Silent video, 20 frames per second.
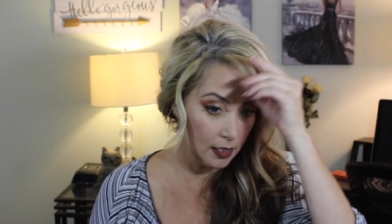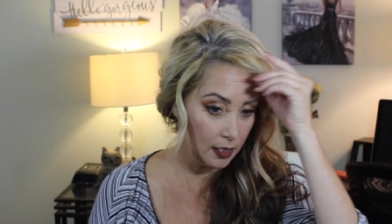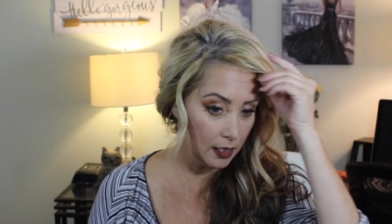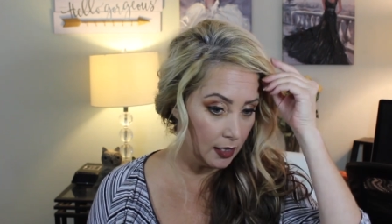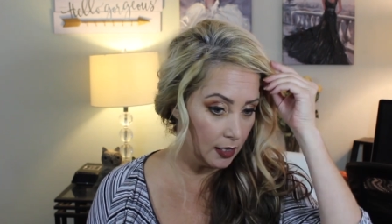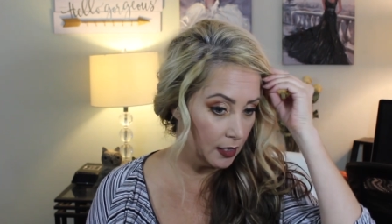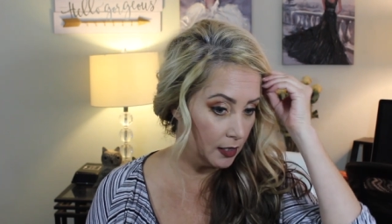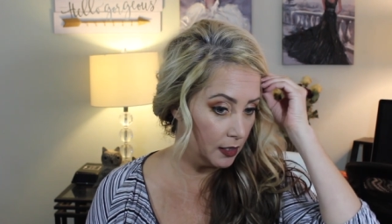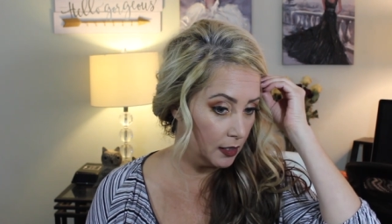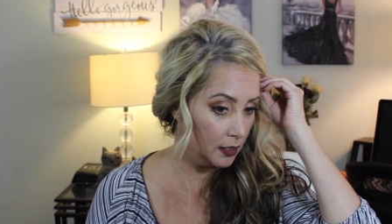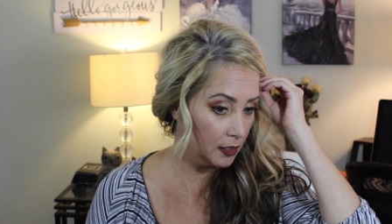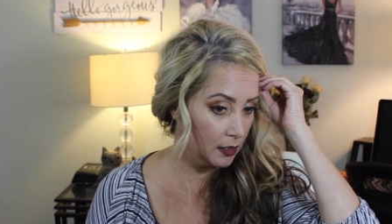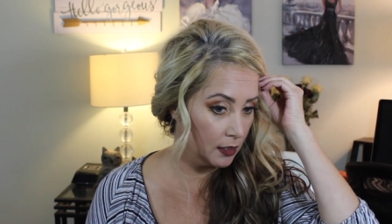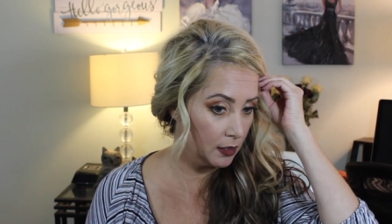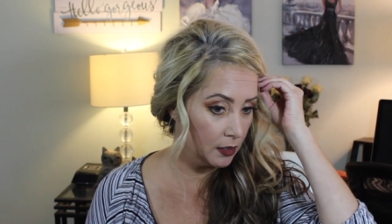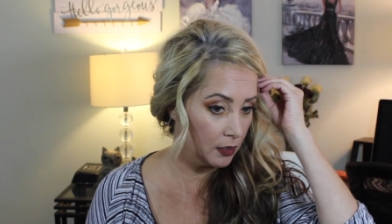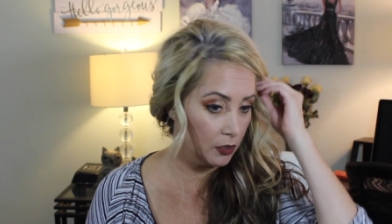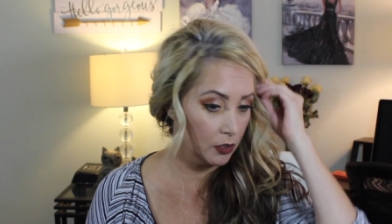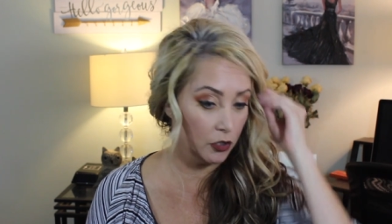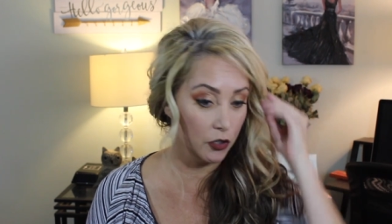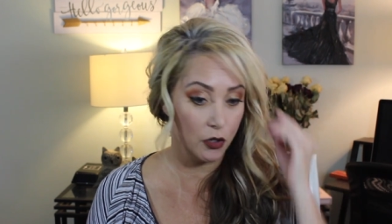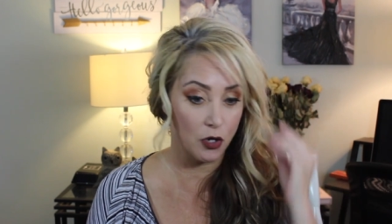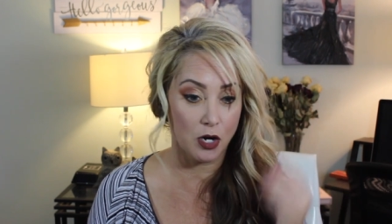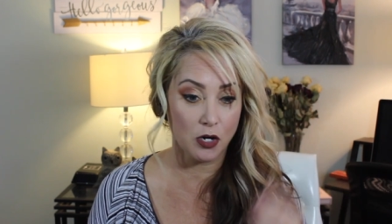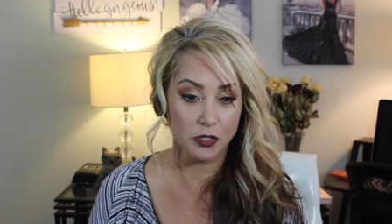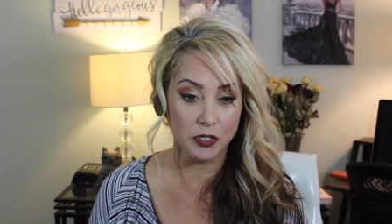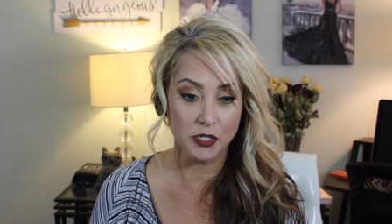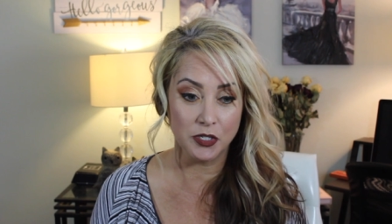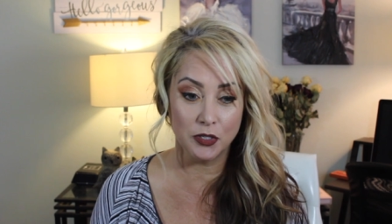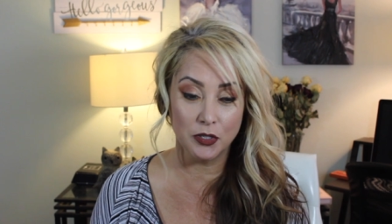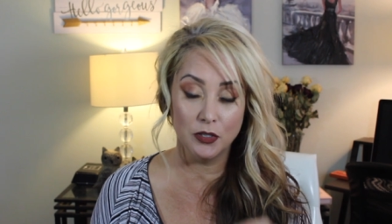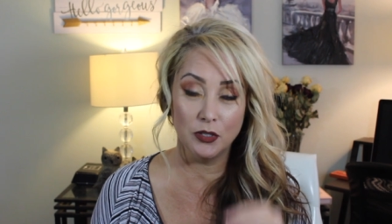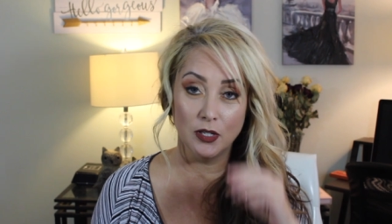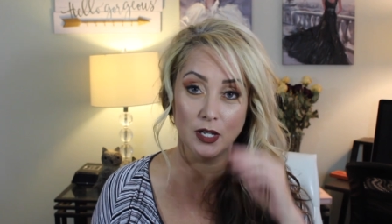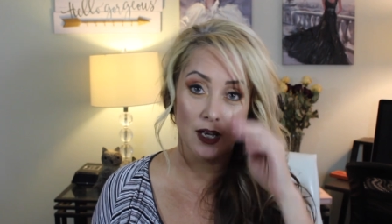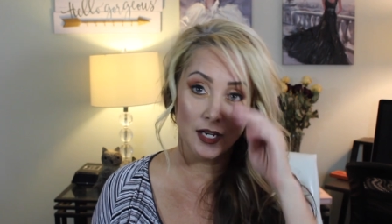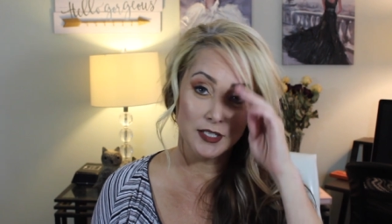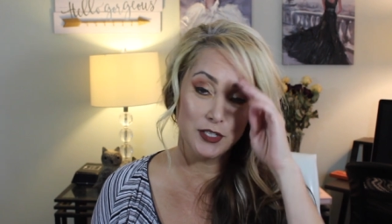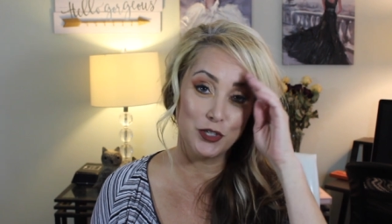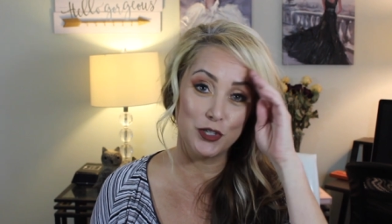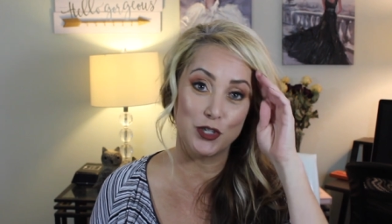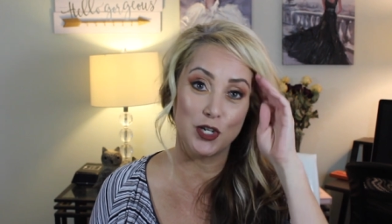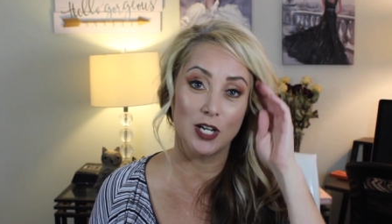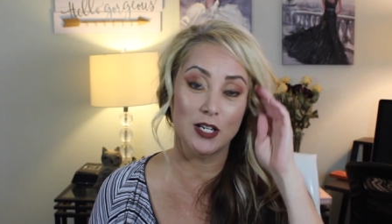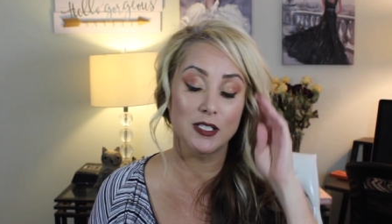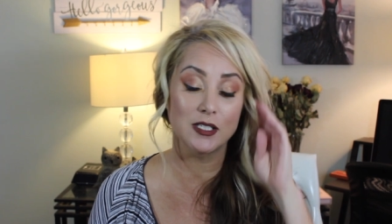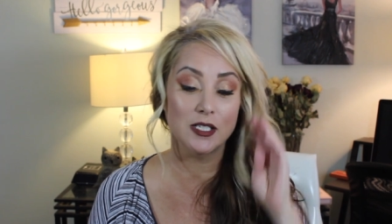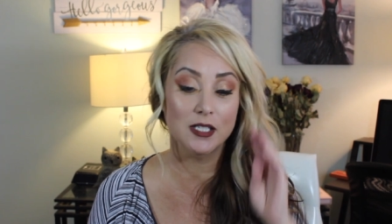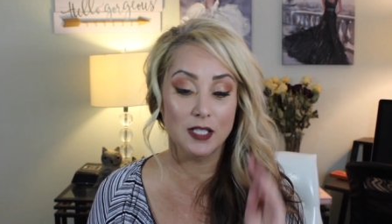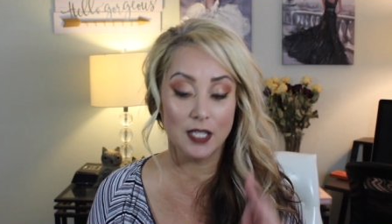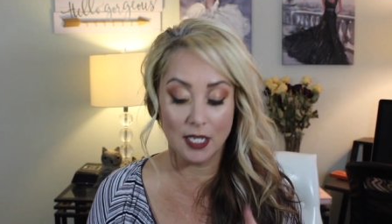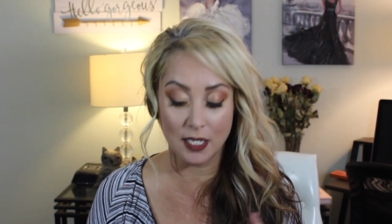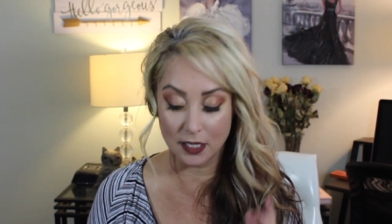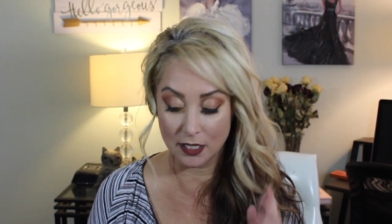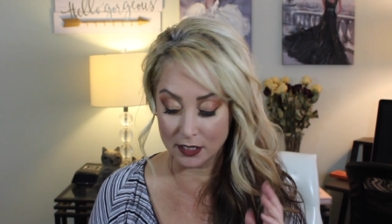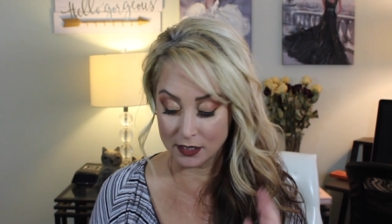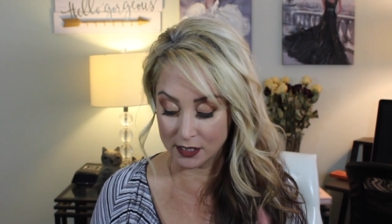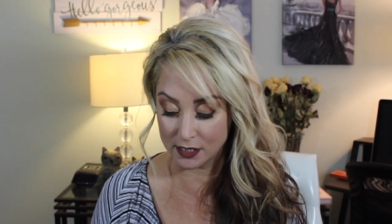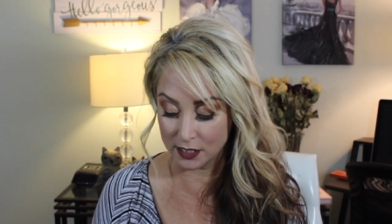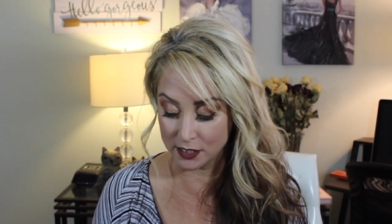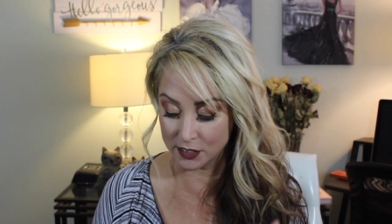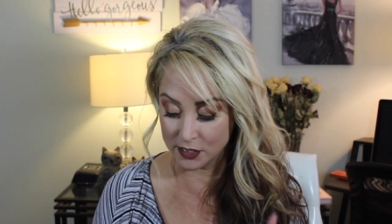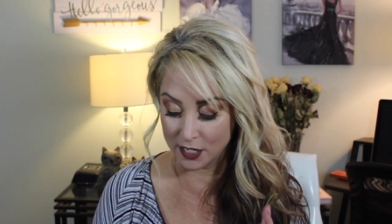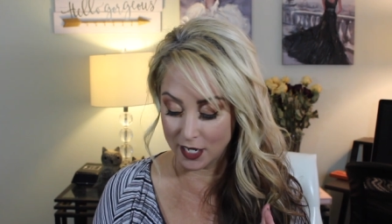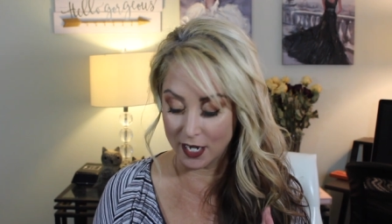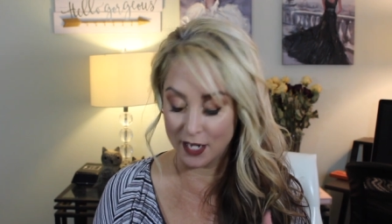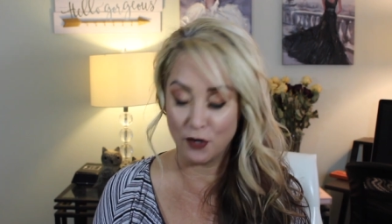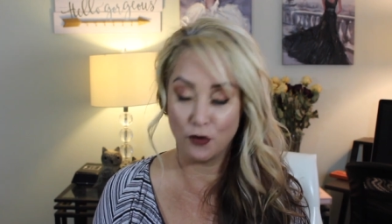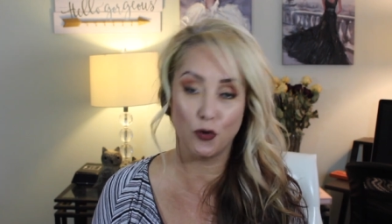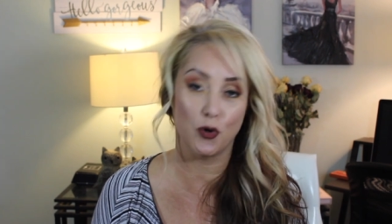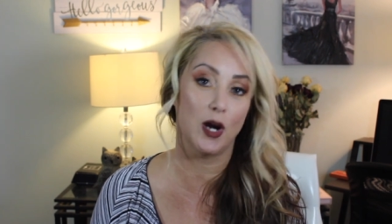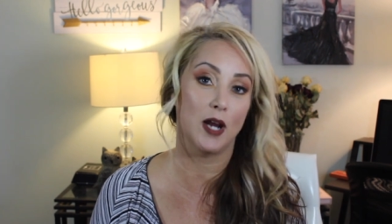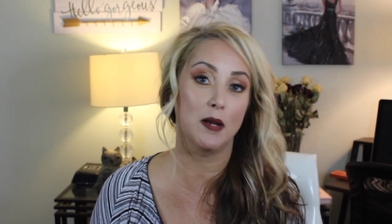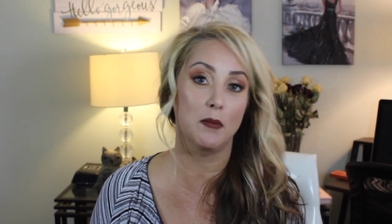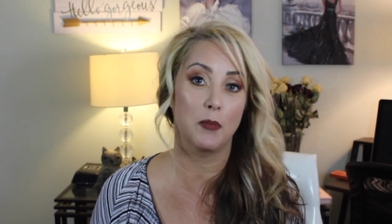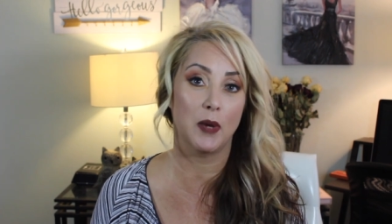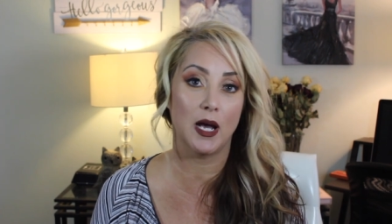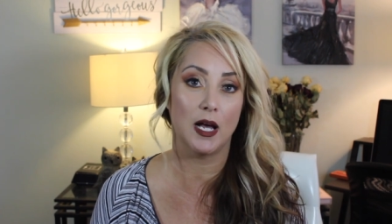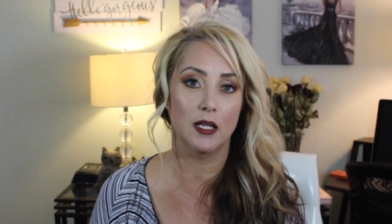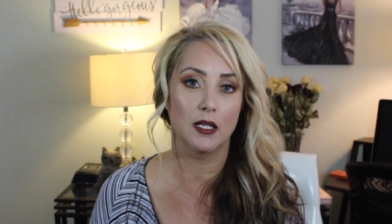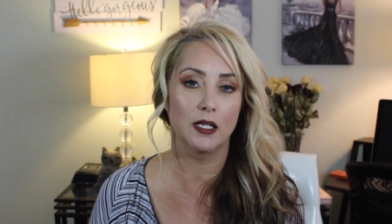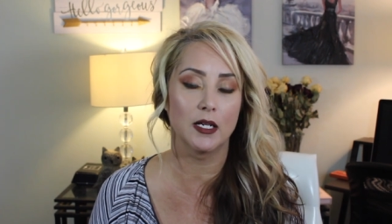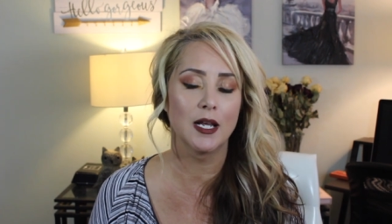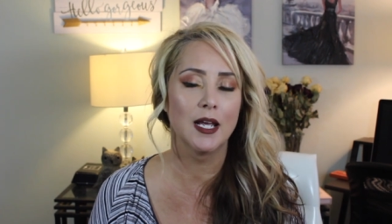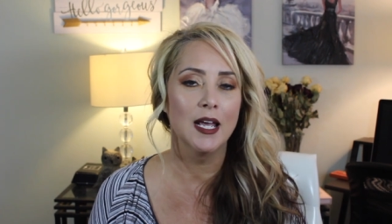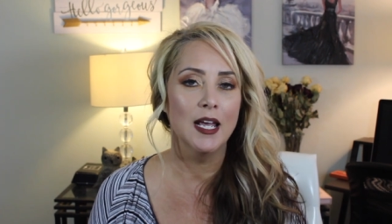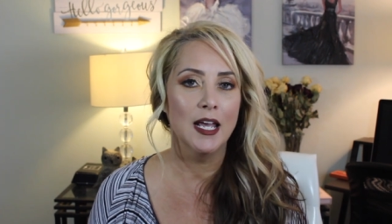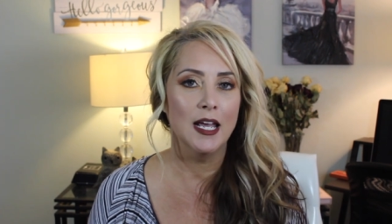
in your arsenal. I just think this is a great palette.